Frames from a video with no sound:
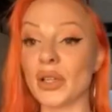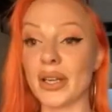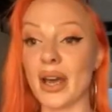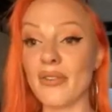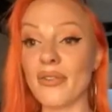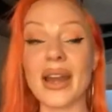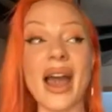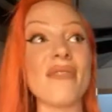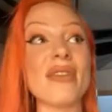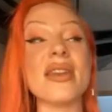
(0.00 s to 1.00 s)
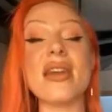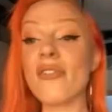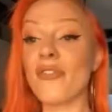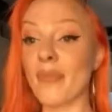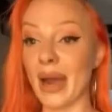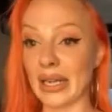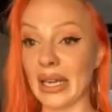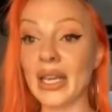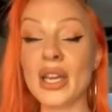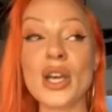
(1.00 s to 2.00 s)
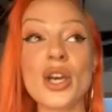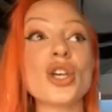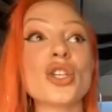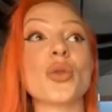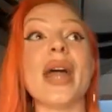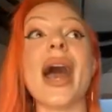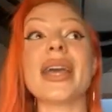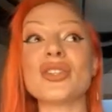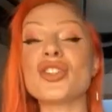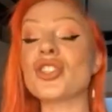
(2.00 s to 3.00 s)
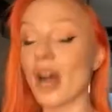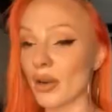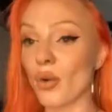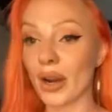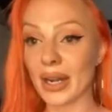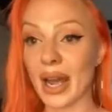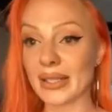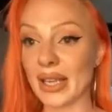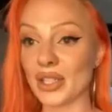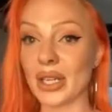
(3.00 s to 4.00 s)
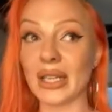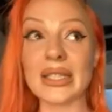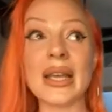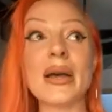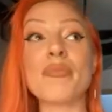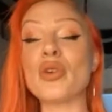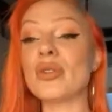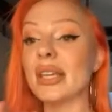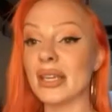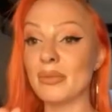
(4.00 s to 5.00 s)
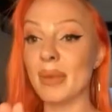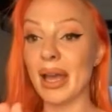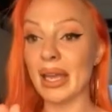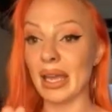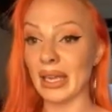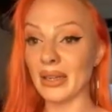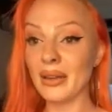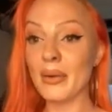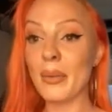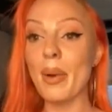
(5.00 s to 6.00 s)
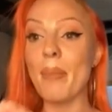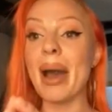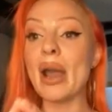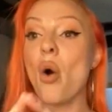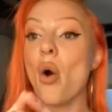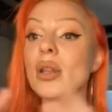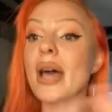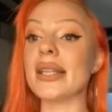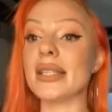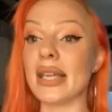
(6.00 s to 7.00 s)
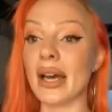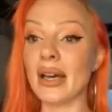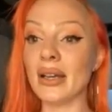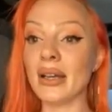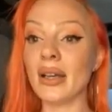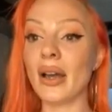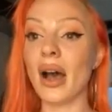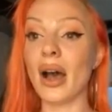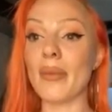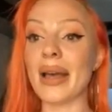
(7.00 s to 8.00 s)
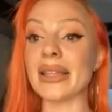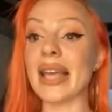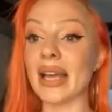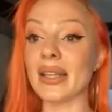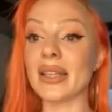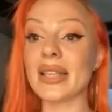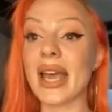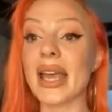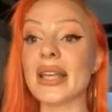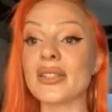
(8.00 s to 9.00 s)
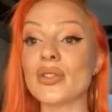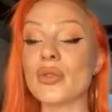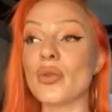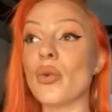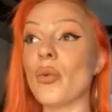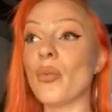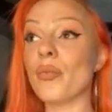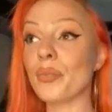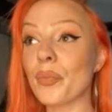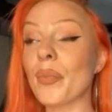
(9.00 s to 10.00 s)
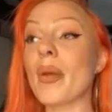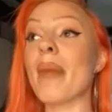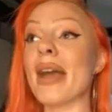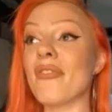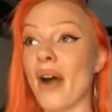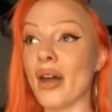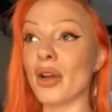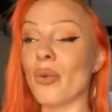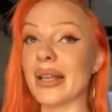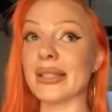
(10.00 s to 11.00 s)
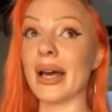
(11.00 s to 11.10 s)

enough and have enough money so that I can start organizations. Music is my in, but my whole idea at the end of the day is my father was,